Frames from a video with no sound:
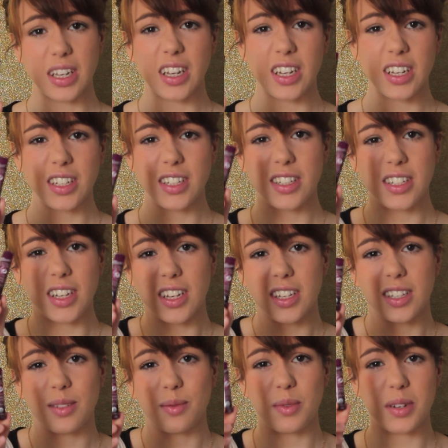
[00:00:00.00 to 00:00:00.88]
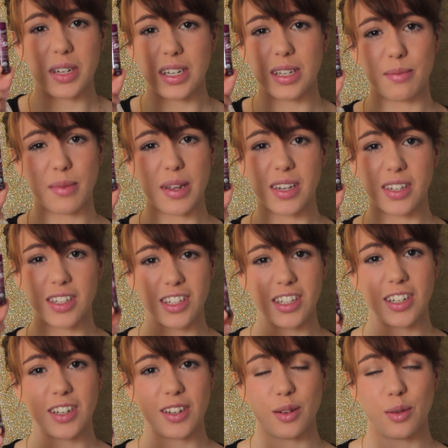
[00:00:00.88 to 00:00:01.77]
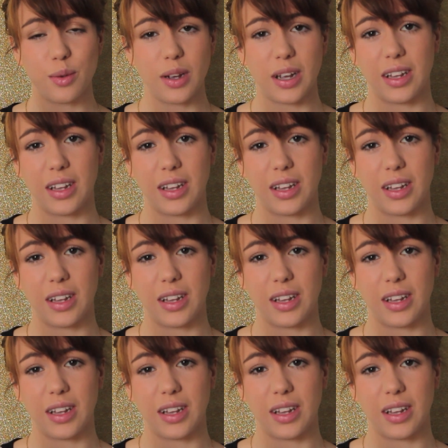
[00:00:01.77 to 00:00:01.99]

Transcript: It does what it's meant to do,